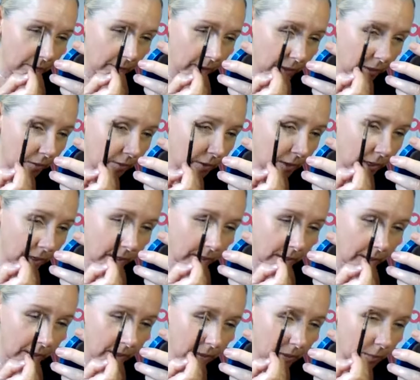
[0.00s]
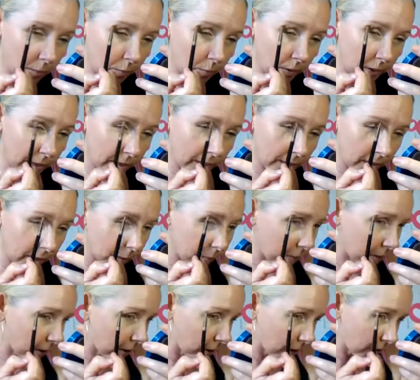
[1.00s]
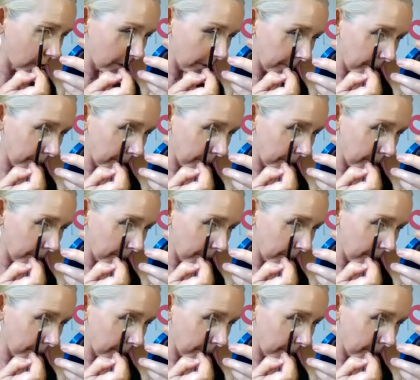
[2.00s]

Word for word: feathery blend up here.